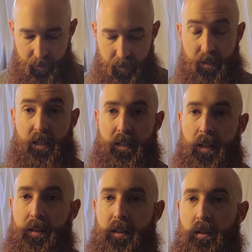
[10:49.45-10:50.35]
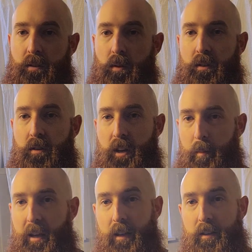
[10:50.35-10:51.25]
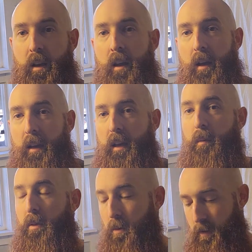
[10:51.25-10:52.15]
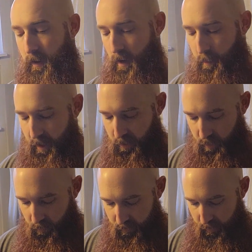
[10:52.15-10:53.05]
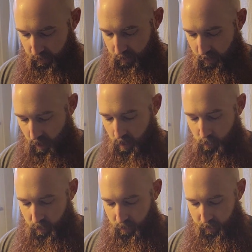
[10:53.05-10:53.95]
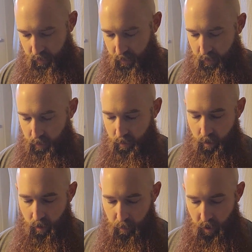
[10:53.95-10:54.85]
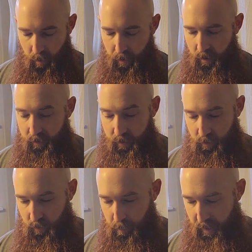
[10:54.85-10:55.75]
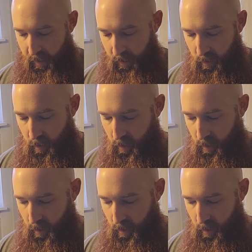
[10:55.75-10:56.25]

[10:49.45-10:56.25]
This is the scent that is going to dominate. Again, through the combination of scents, we used the Beard Baron Citrus Bay.